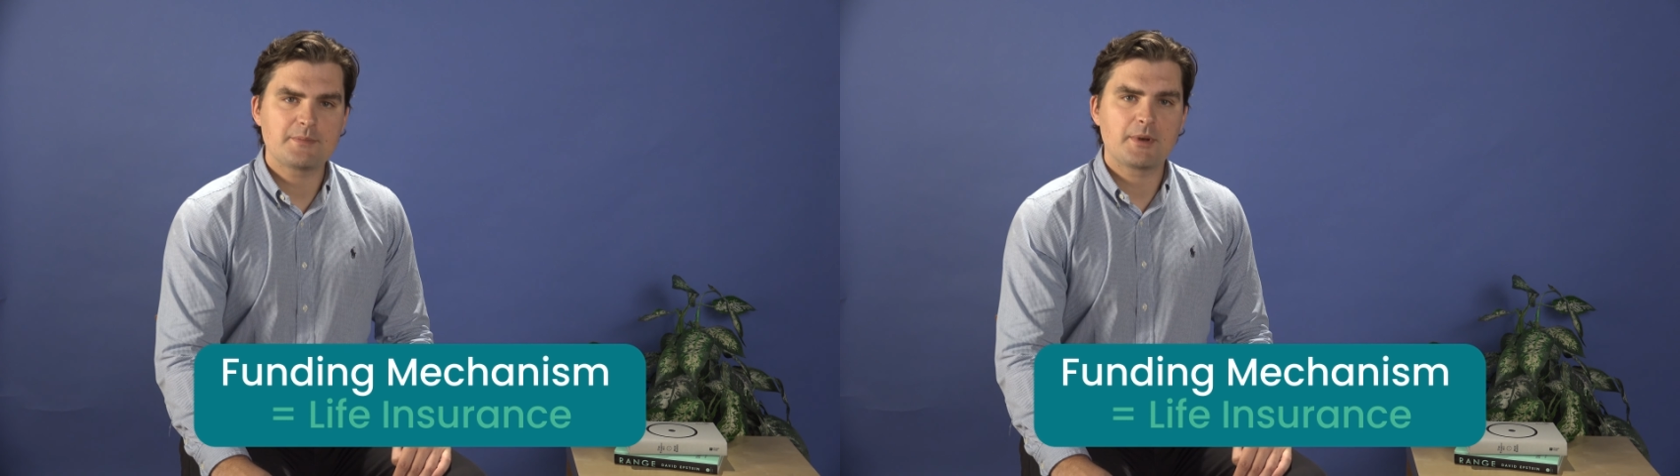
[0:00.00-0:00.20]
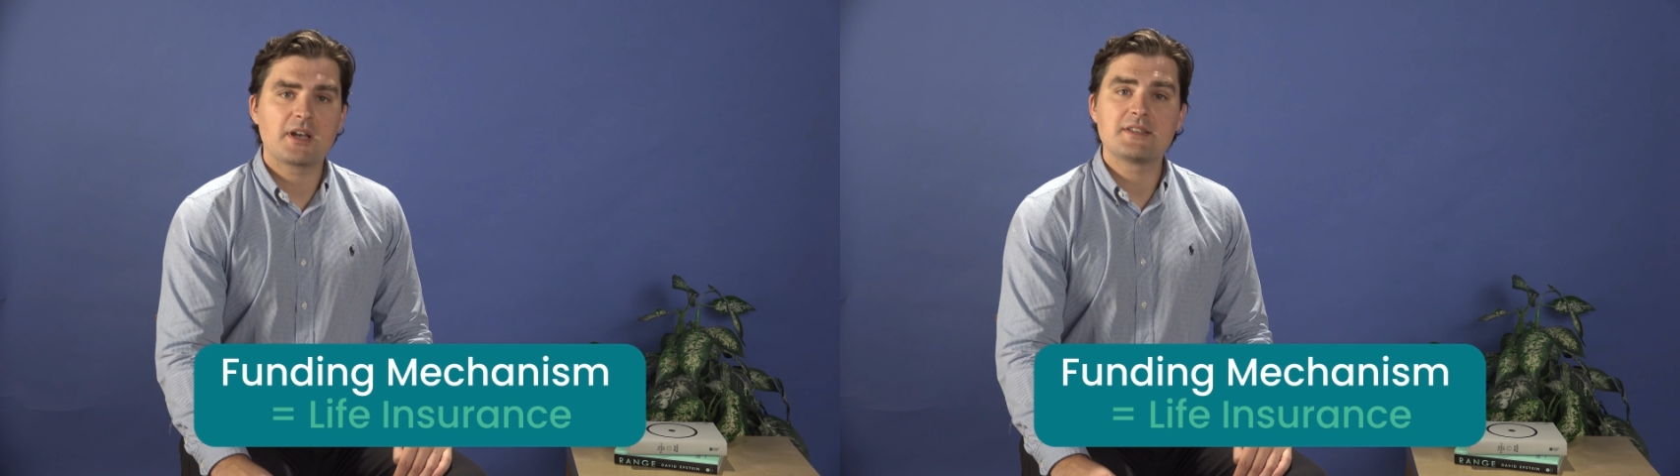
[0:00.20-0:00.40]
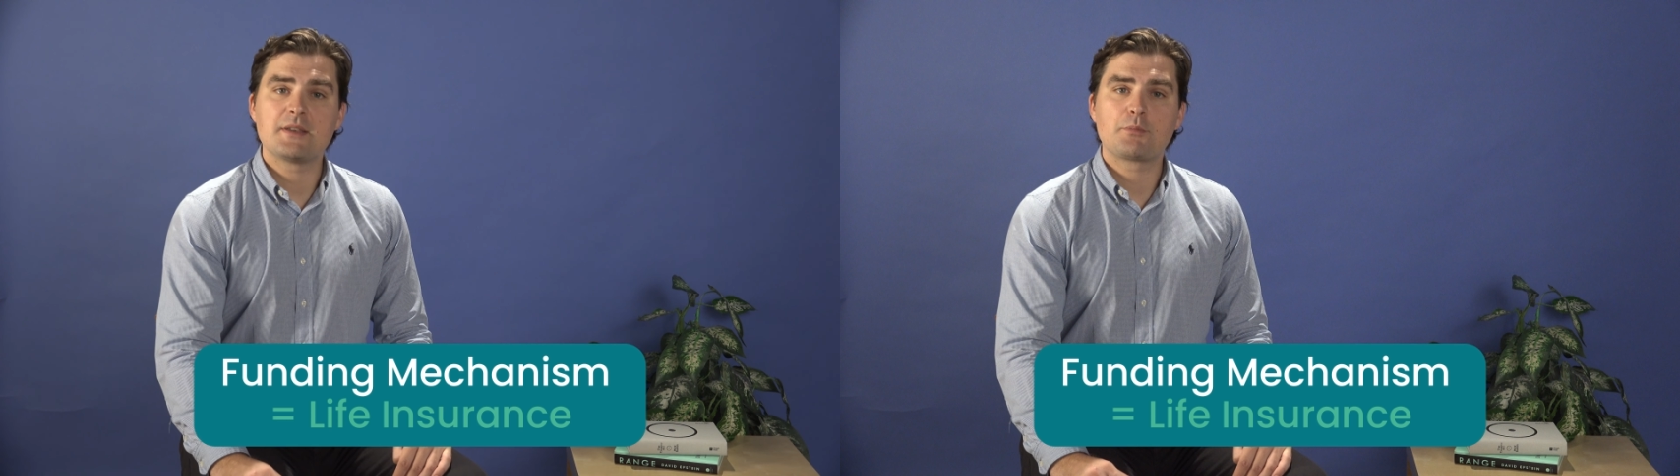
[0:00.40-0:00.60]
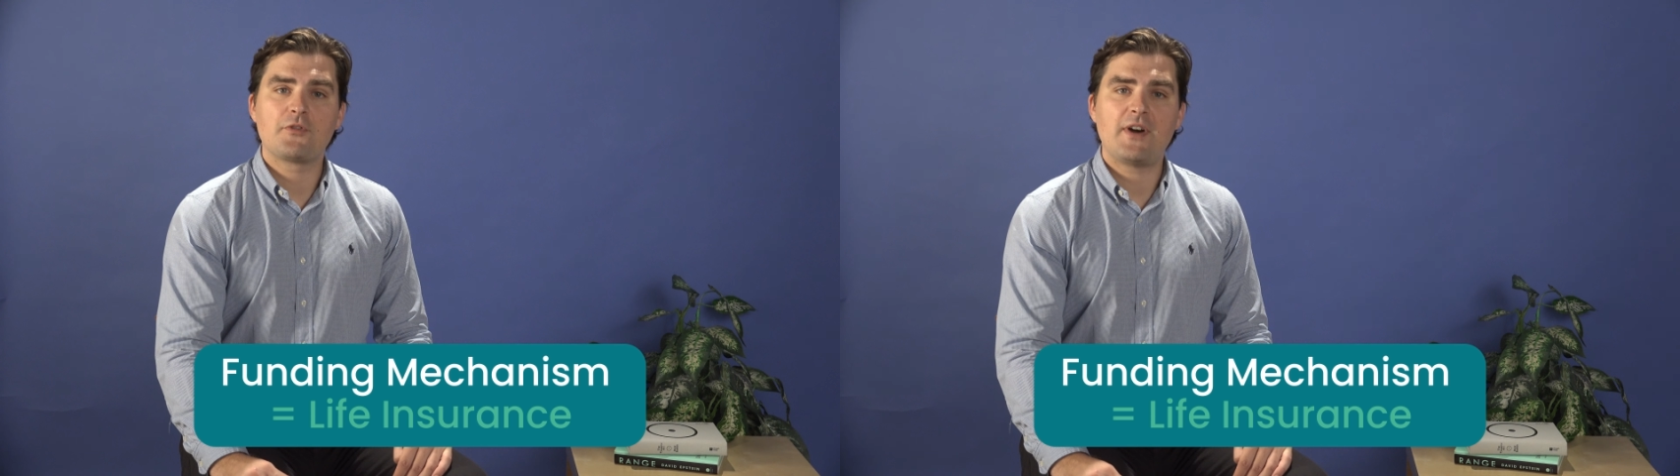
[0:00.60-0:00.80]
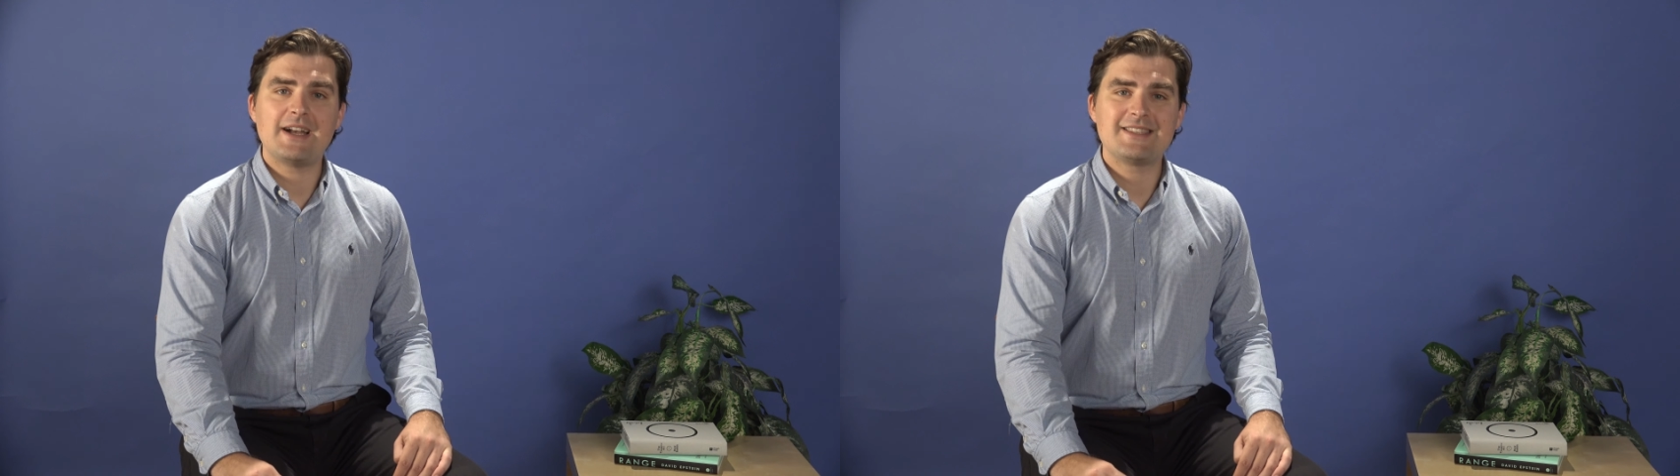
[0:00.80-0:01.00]
because it
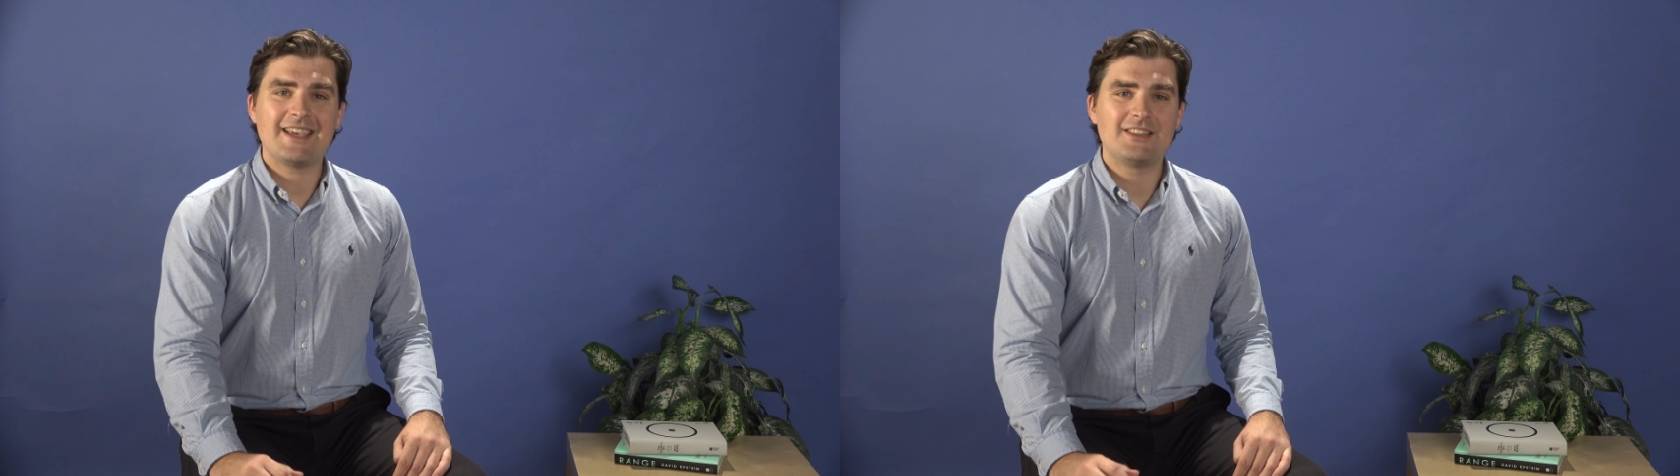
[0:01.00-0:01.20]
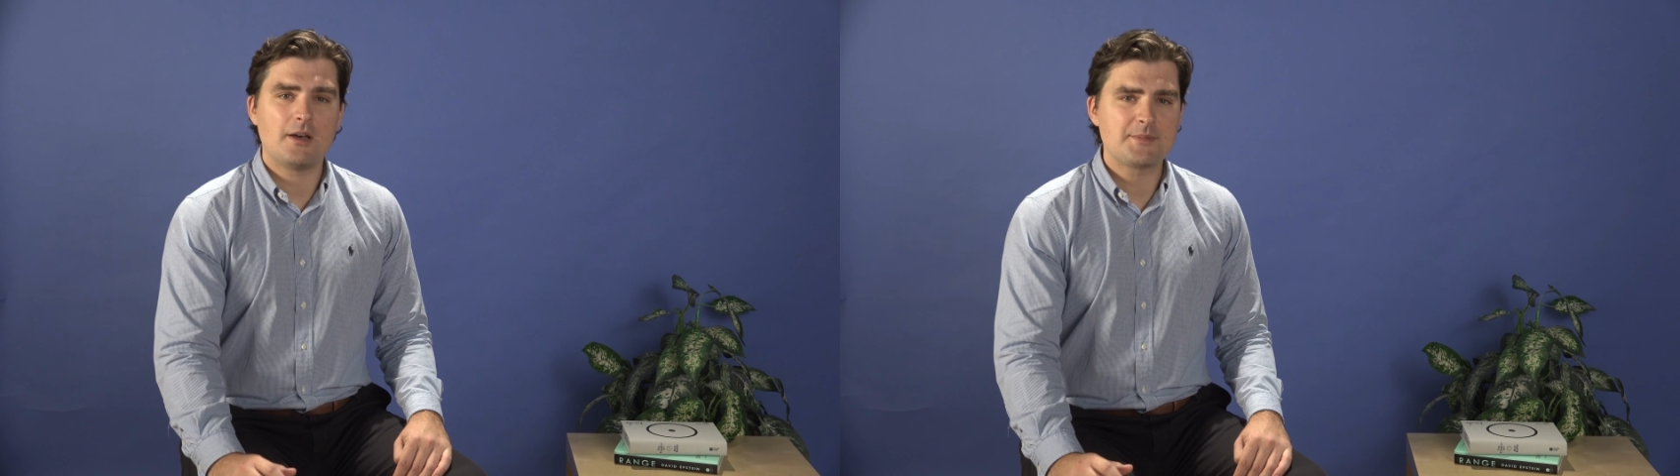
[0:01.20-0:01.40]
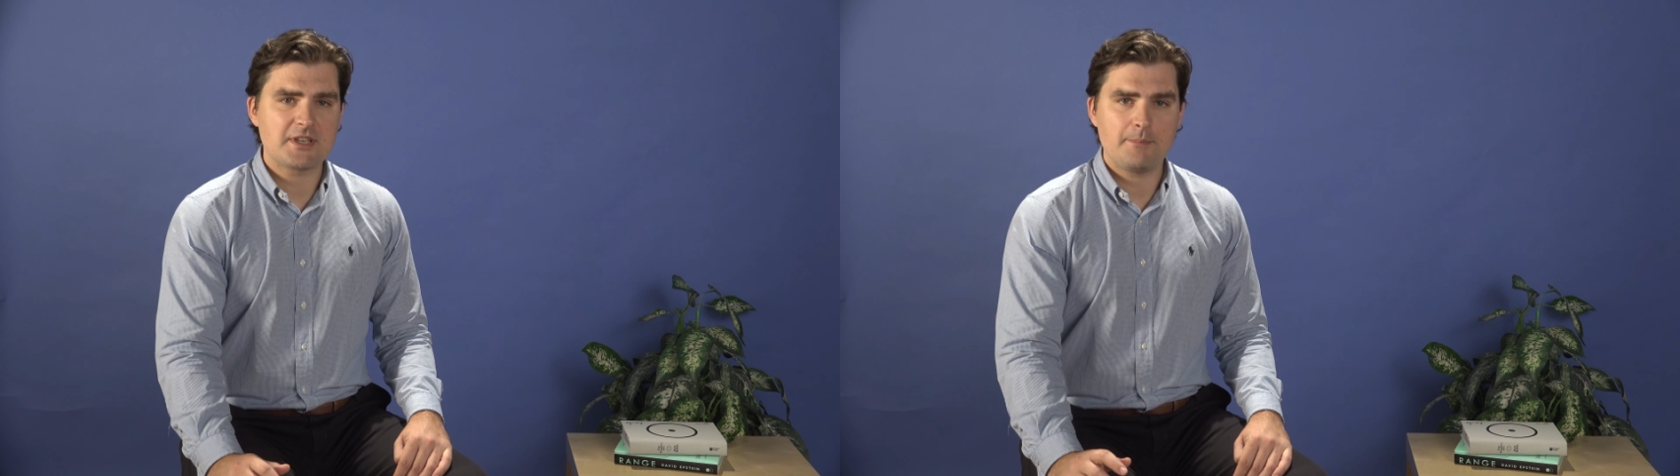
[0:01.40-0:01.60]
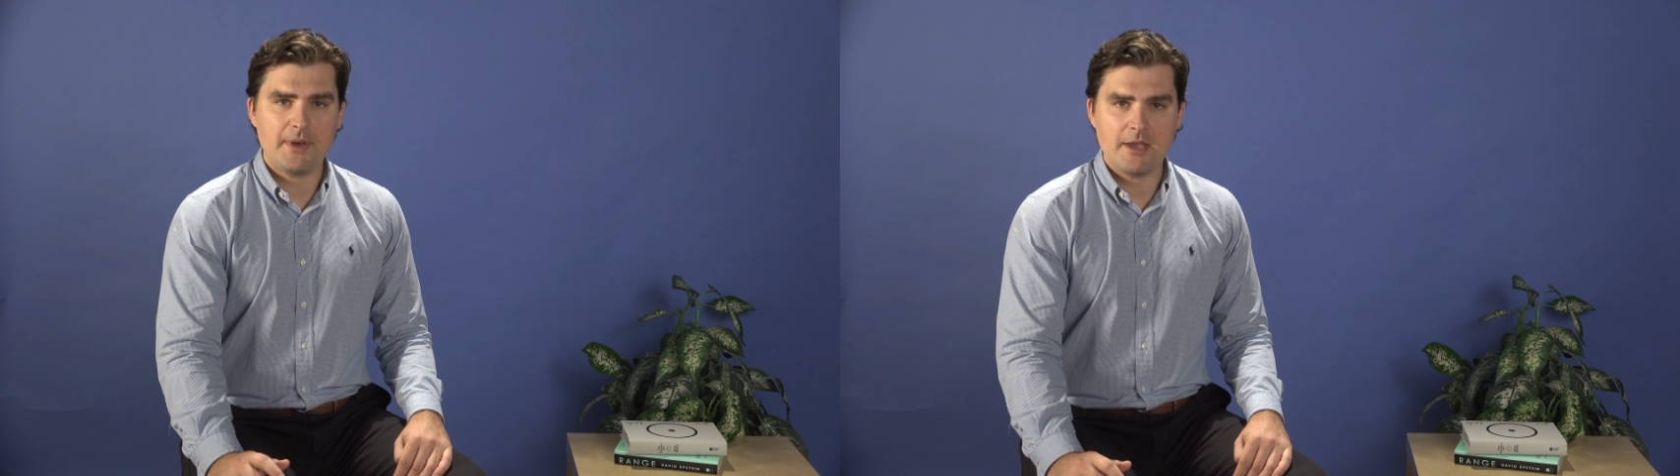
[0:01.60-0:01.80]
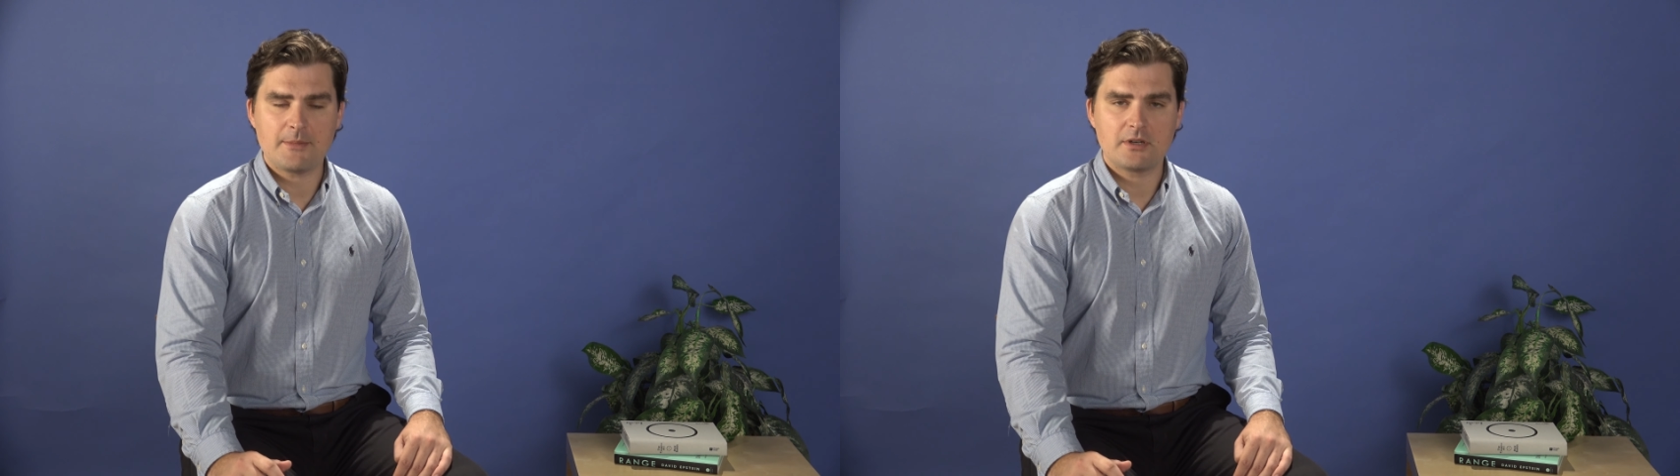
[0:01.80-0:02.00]
provides a lump sum
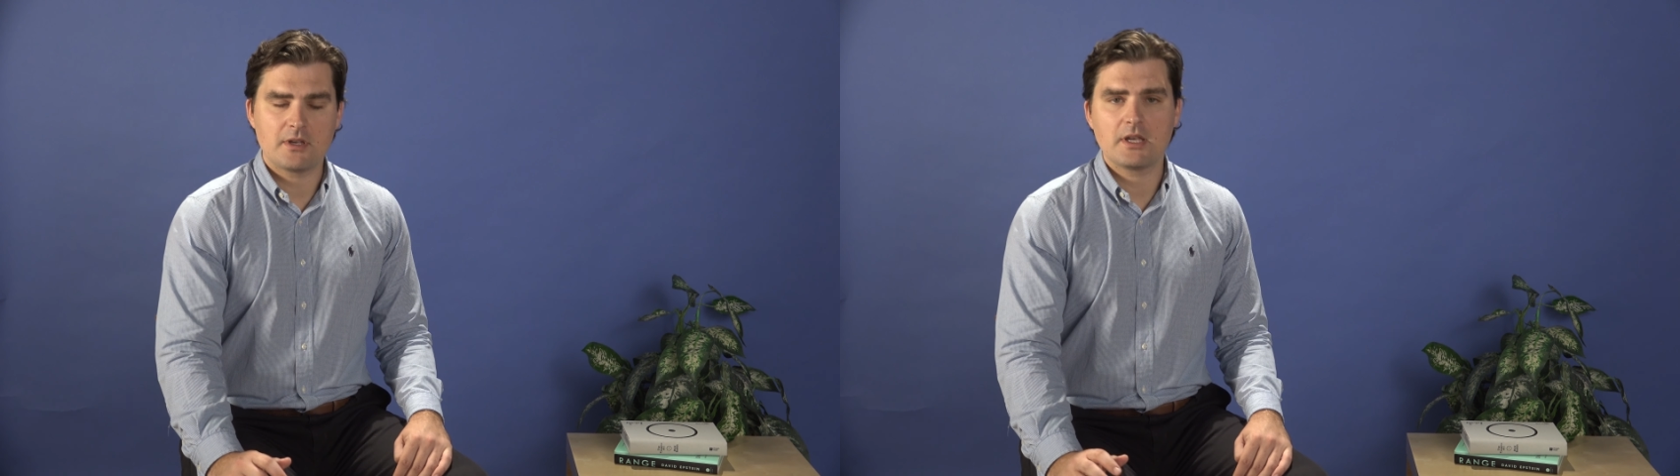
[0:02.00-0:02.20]
payment